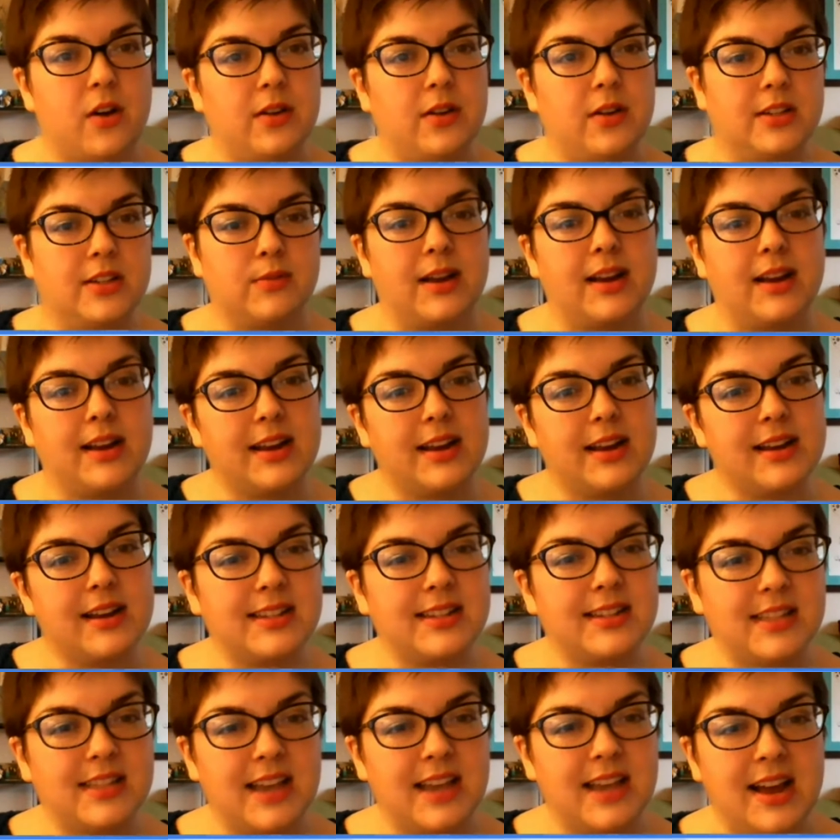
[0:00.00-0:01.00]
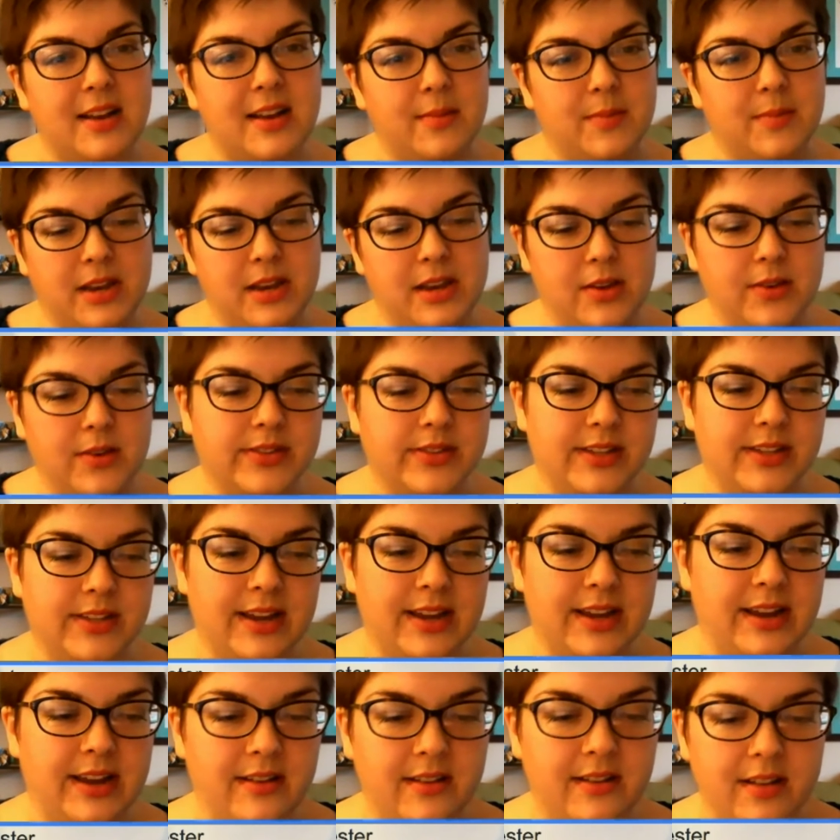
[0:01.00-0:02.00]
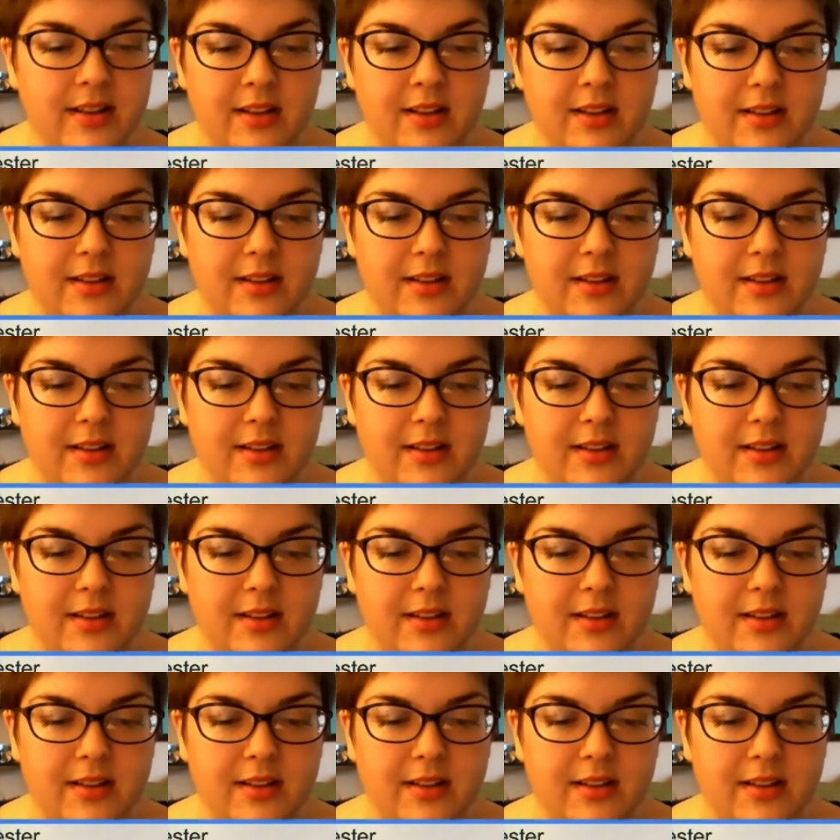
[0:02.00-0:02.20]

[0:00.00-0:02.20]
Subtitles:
have always recognized that. I mean, you see it